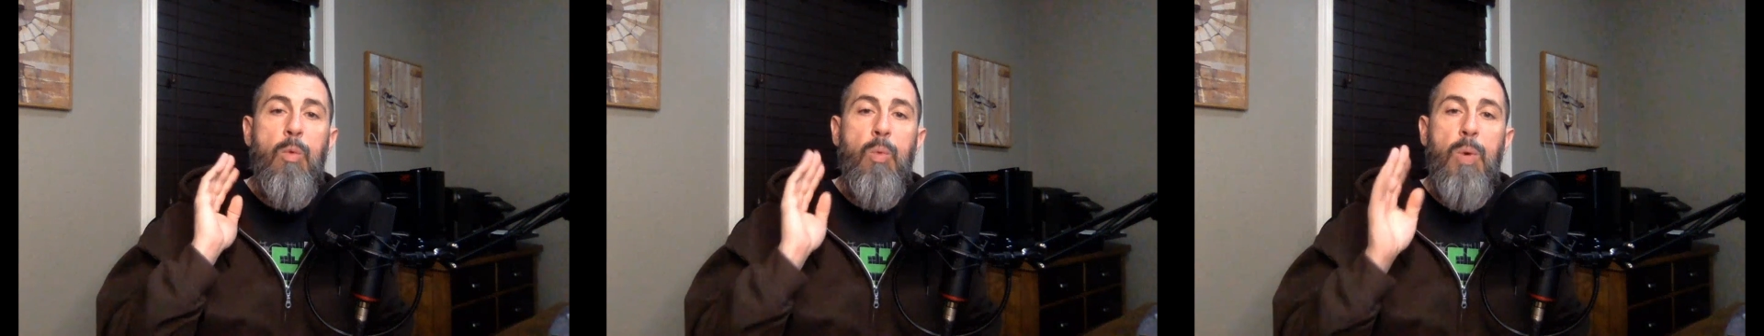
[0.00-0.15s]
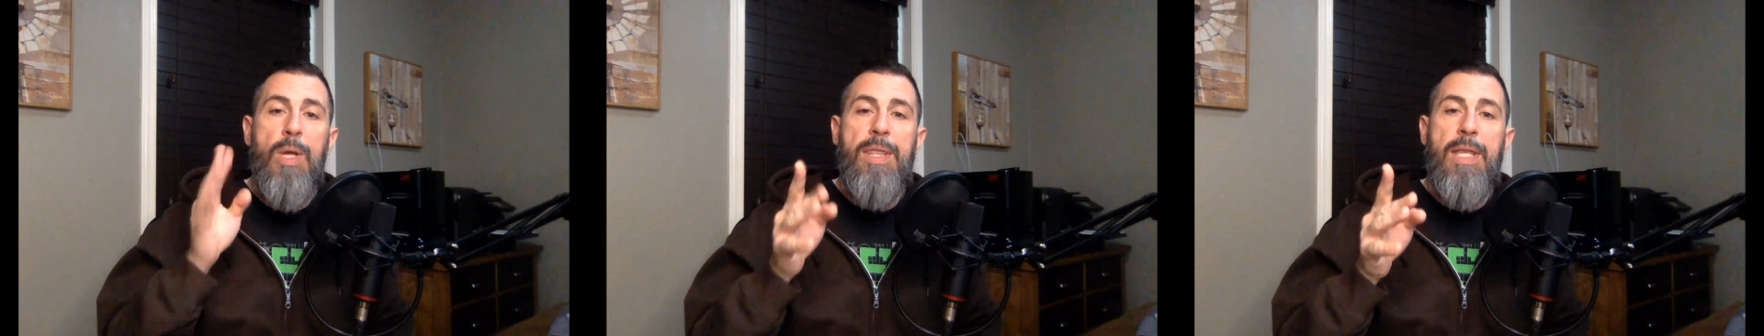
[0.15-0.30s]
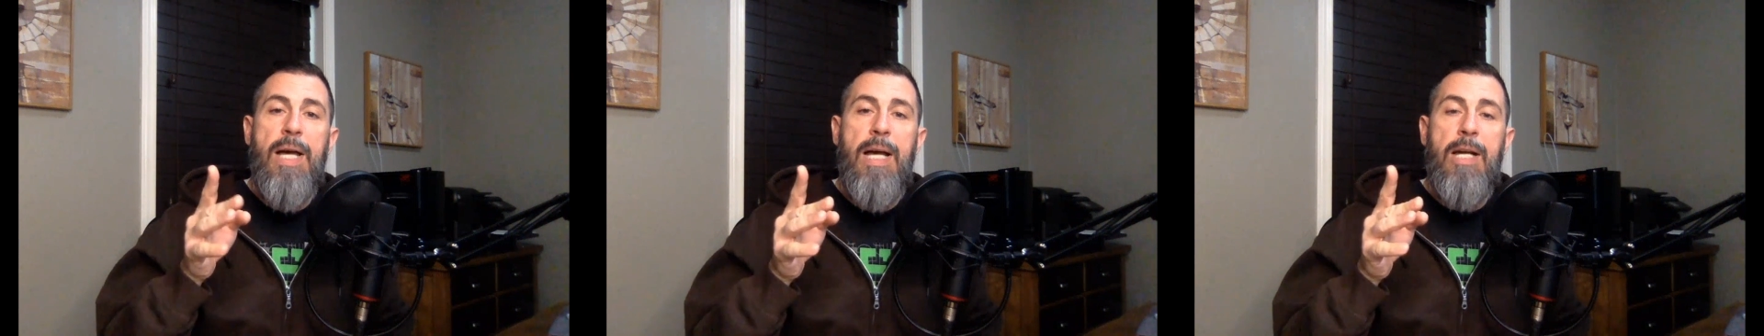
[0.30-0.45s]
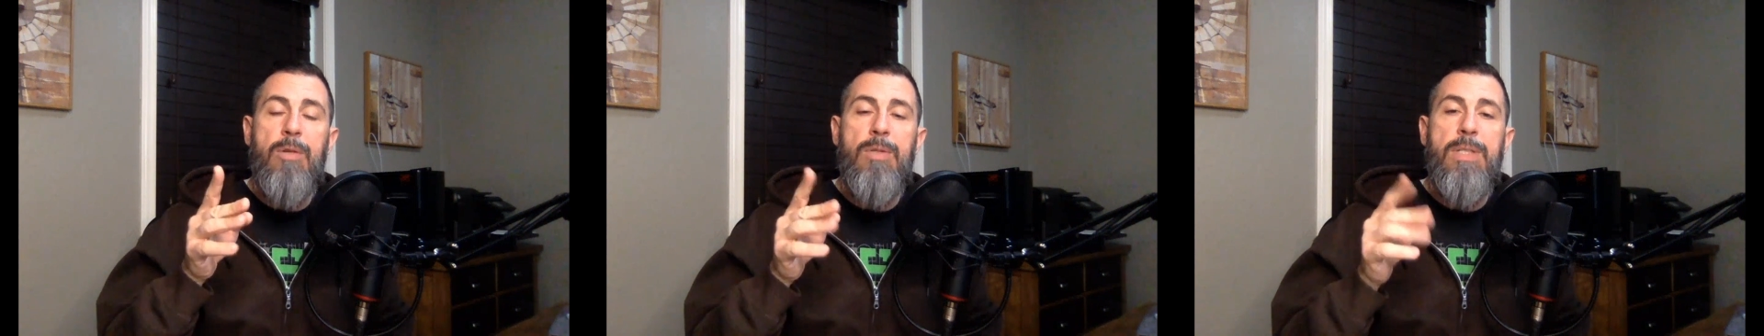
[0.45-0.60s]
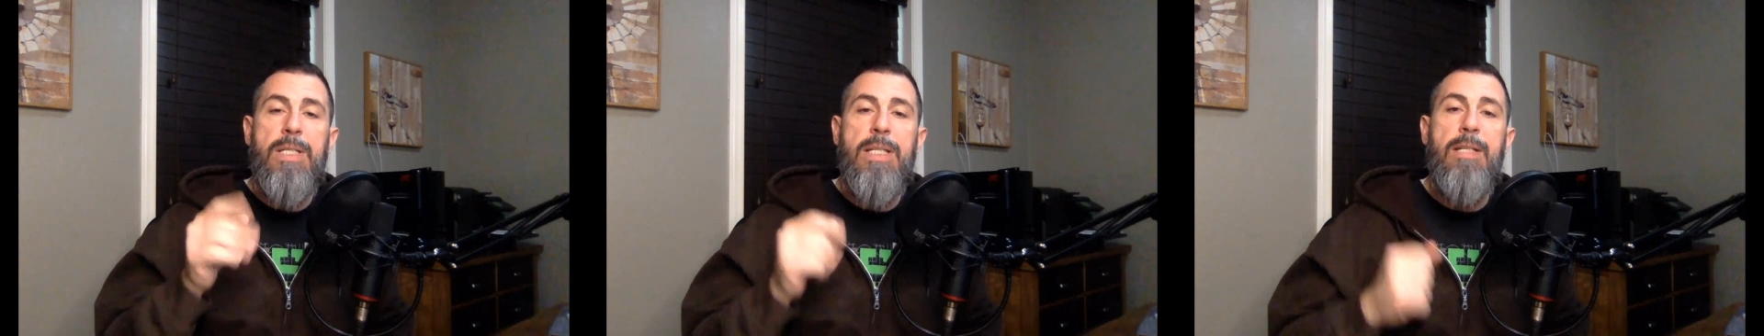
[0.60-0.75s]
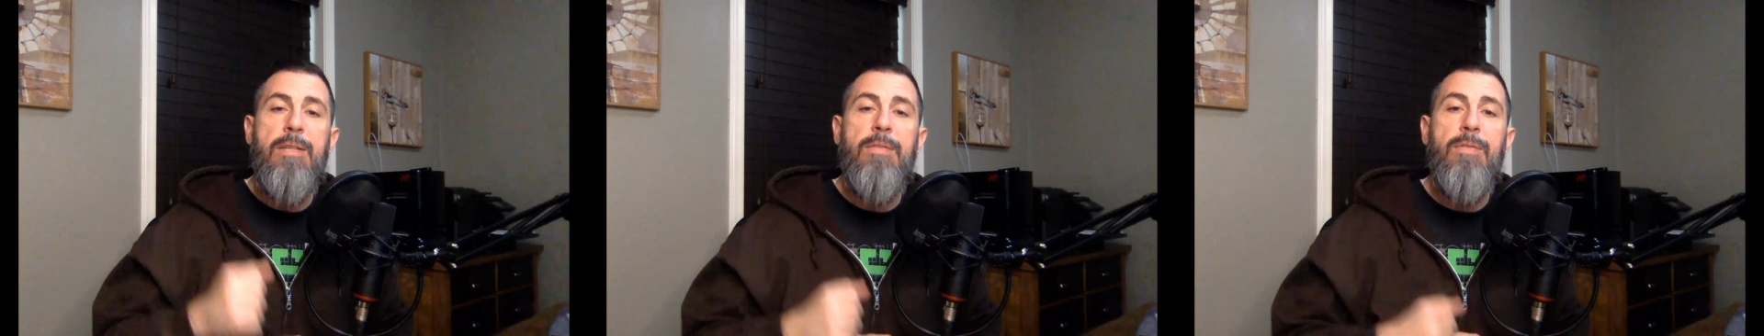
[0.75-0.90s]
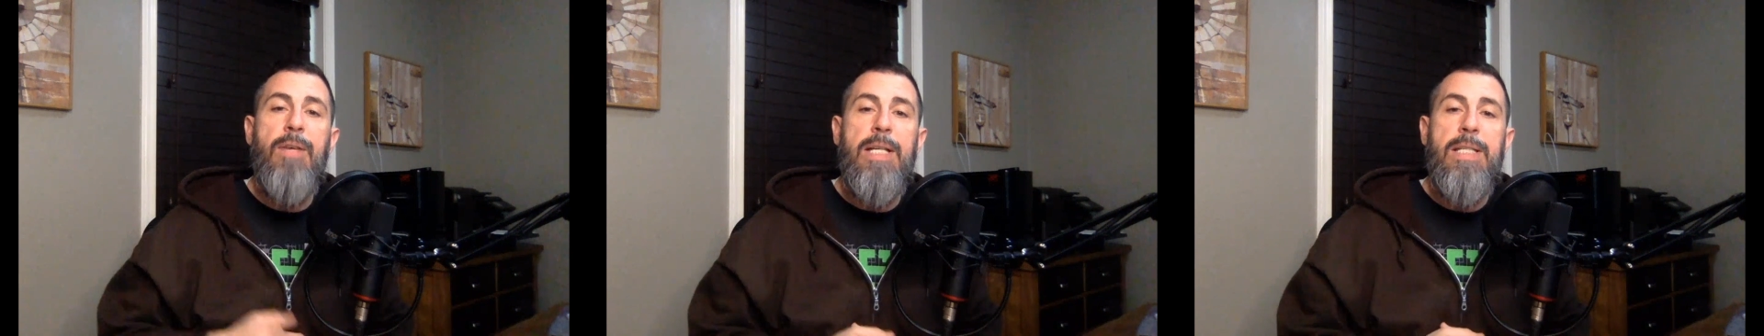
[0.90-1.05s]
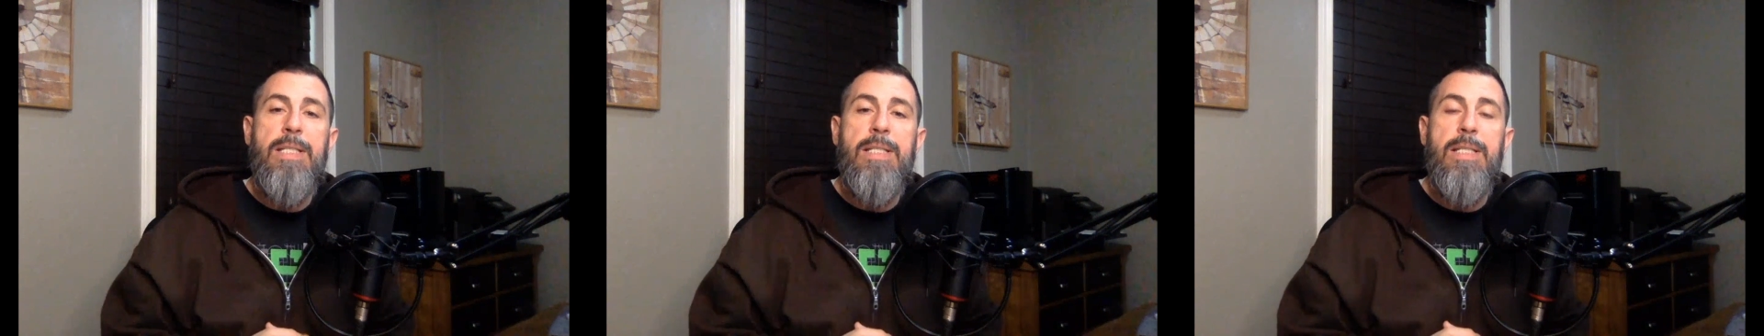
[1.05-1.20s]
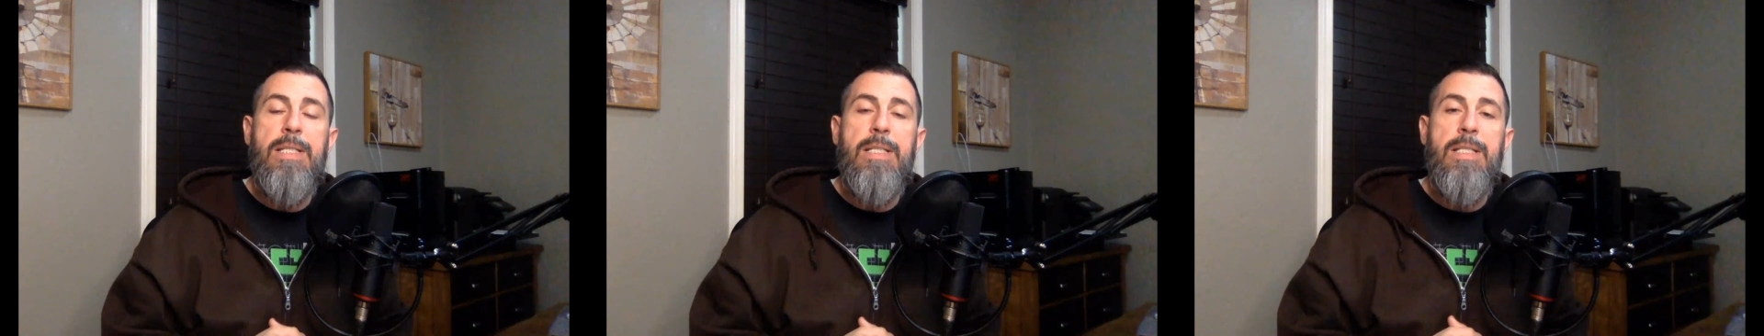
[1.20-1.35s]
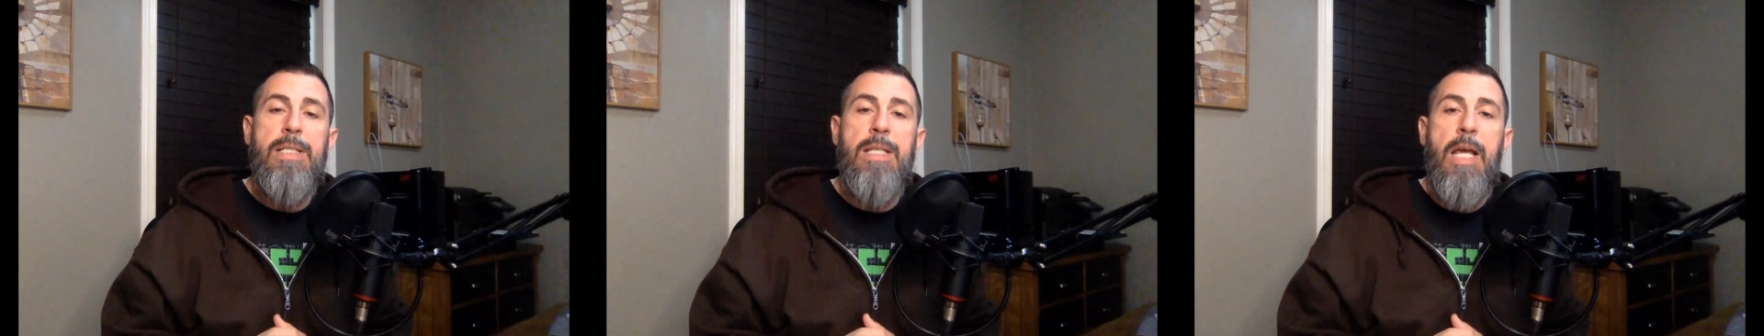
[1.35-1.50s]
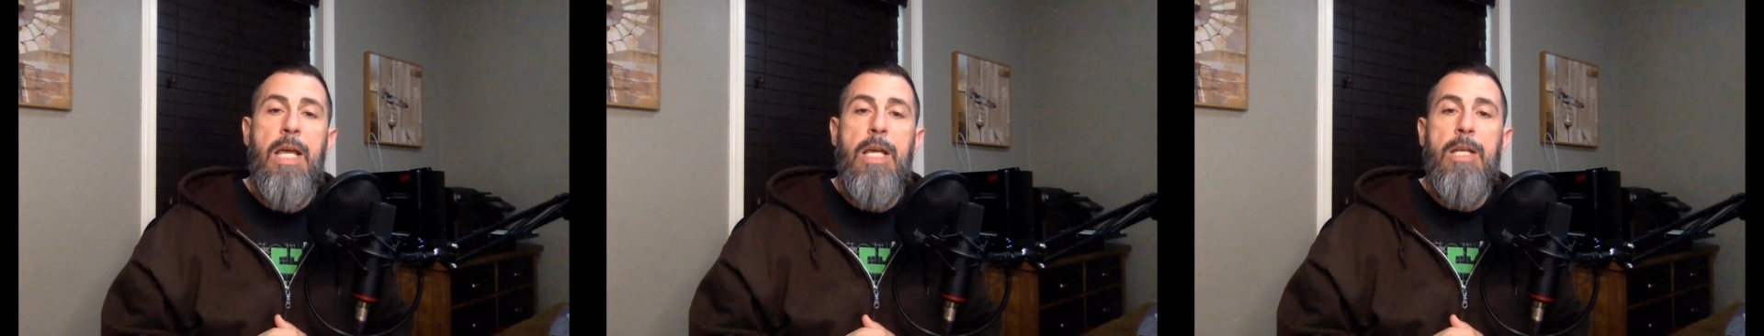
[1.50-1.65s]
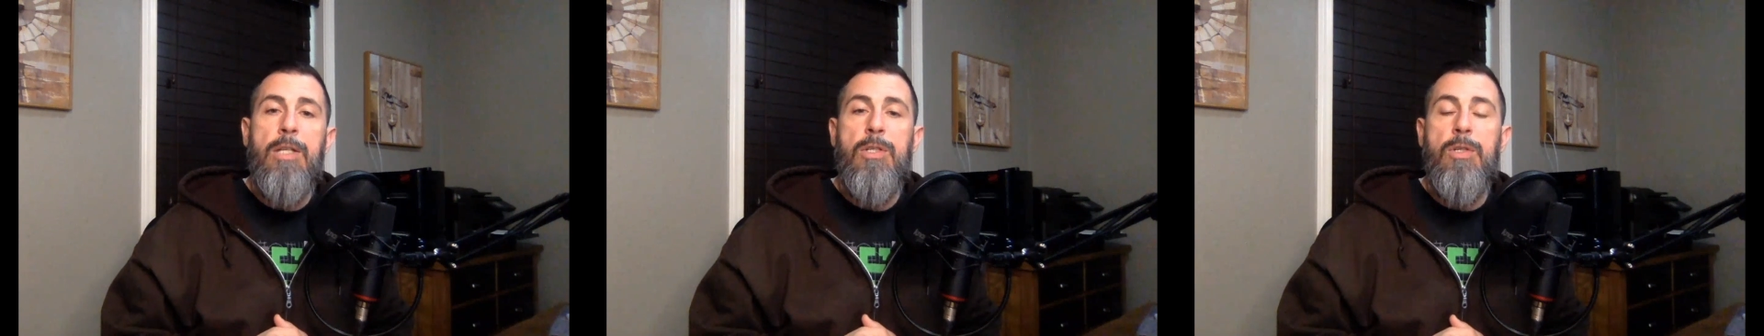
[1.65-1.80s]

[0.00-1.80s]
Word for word: with IoT devices